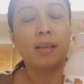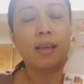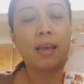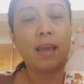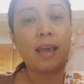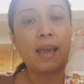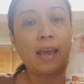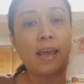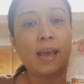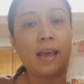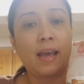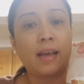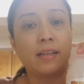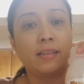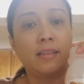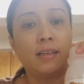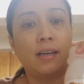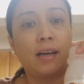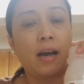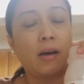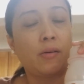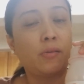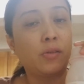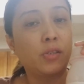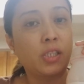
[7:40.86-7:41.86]
and
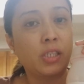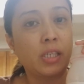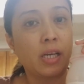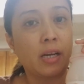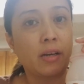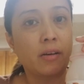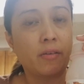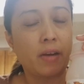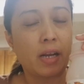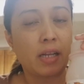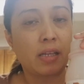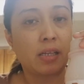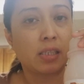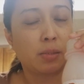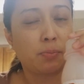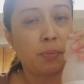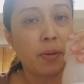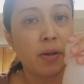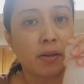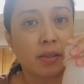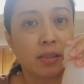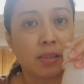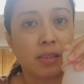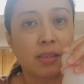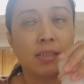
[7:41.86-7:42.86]
I will share a great
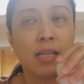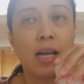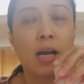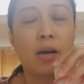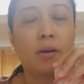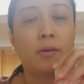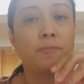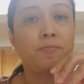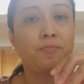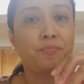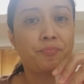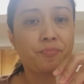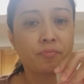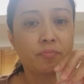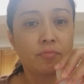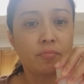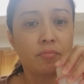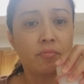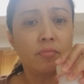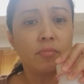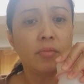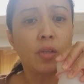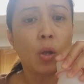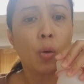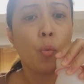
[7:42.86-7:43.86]
experience. Now,
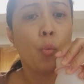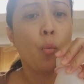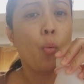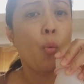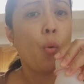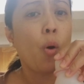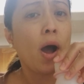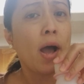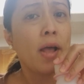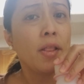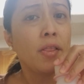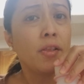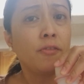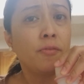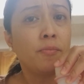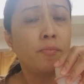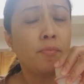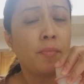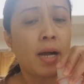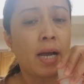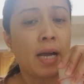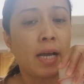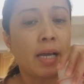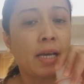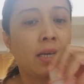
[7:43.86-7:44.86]
one of
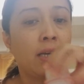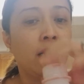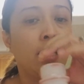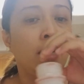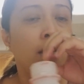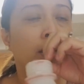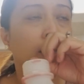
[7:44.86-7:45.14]
my